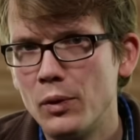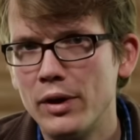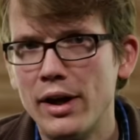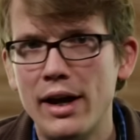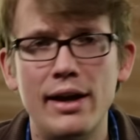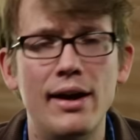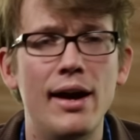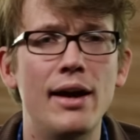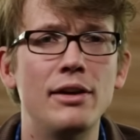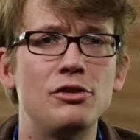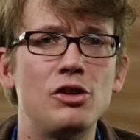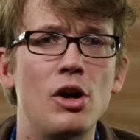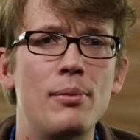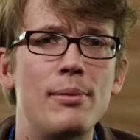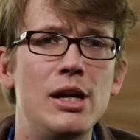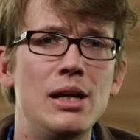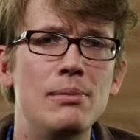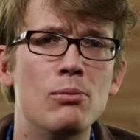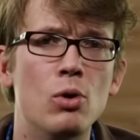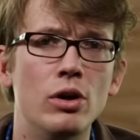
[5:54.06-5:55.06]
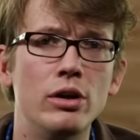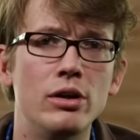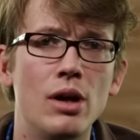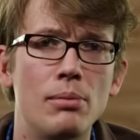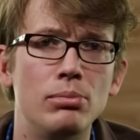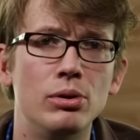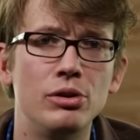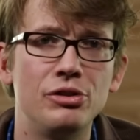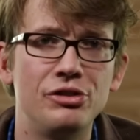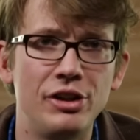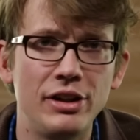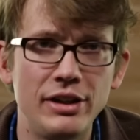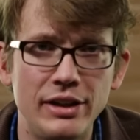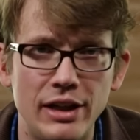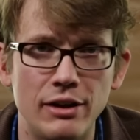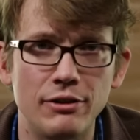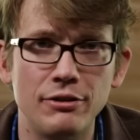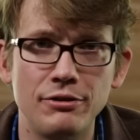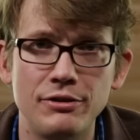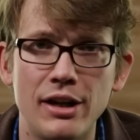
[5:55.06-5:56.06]
when I had so many more numbers to
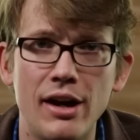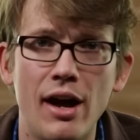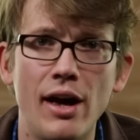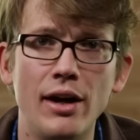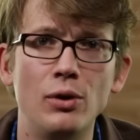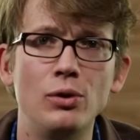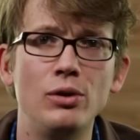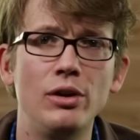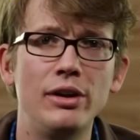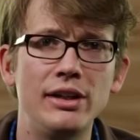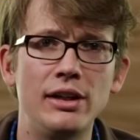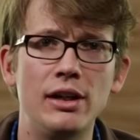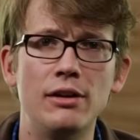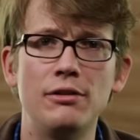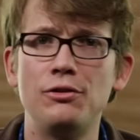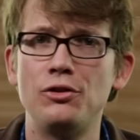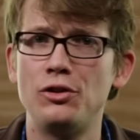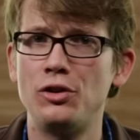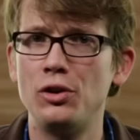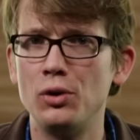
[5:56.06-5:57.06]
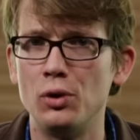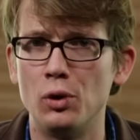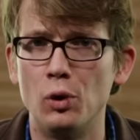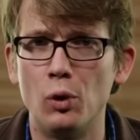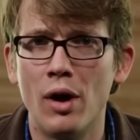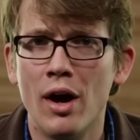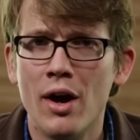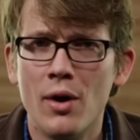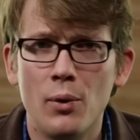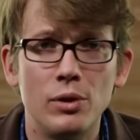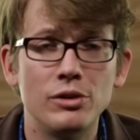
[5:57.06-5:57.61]
give, did I only give two?